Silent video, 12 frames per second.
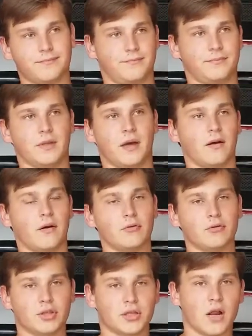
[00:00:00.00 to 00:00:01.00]
I don't know,
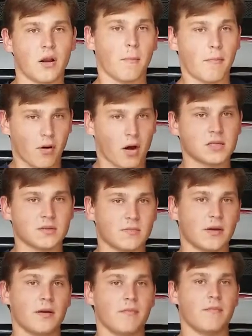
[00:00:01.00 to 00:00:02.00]
just an
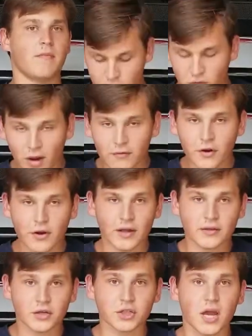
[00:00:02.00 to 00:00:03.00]
approximate. So after you
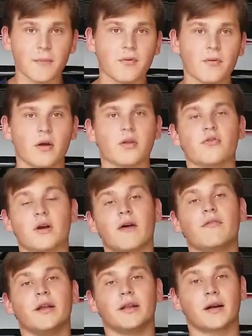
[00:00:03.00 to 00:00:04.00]
get the shape you want, you
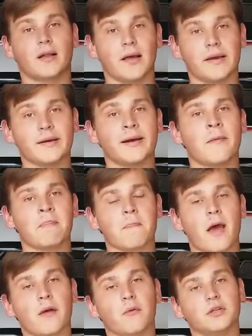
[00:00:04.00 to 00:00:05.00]
cover it in clay.
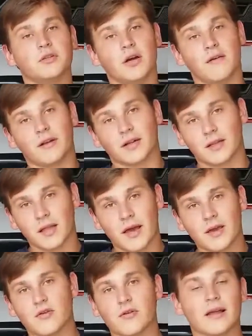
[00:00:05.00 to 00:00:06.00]
And once you cover it in clay,
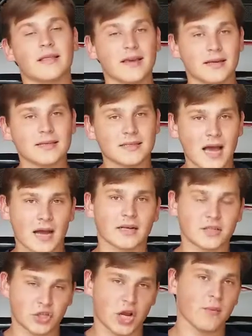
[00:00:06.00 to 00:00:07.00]
you get the
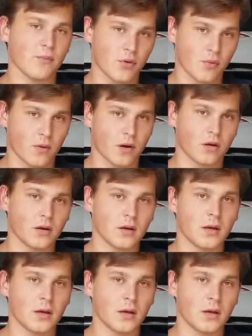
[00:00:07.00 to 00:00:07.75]
exact shape you want.